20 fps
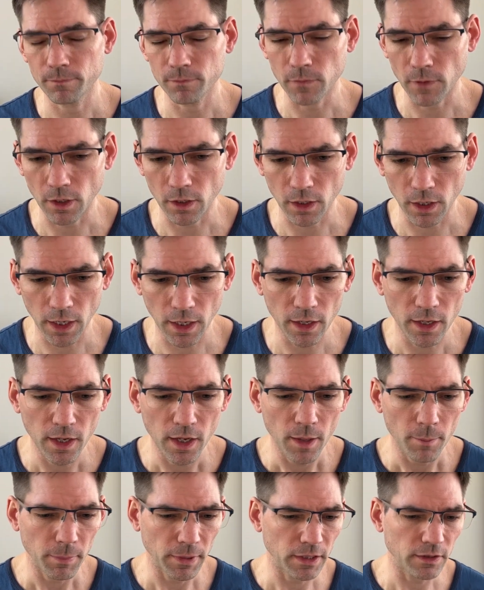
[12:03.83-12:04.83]
okay,
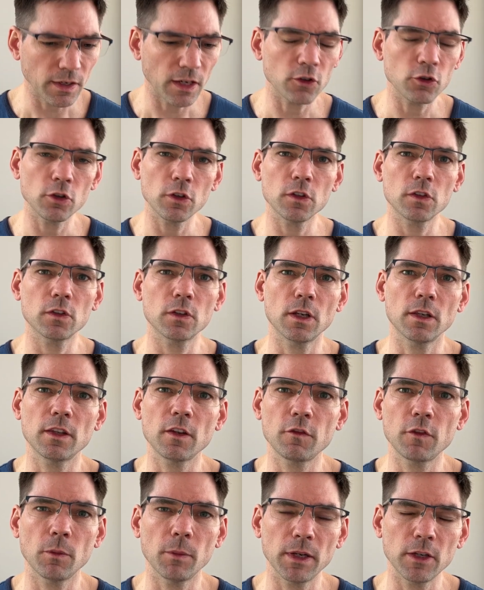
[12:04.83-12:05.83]
because that uses it a
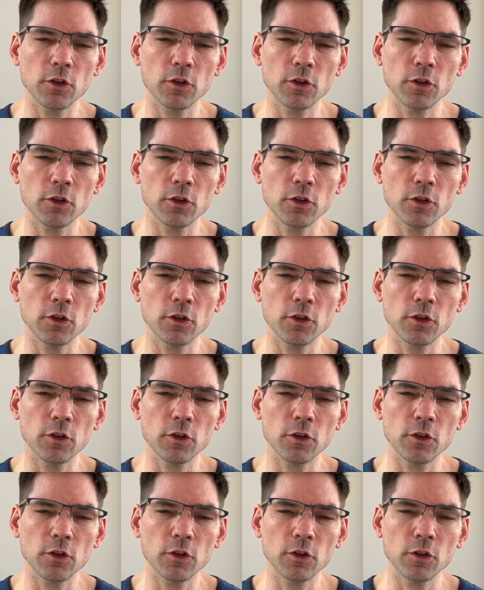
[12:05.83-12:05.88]
different way.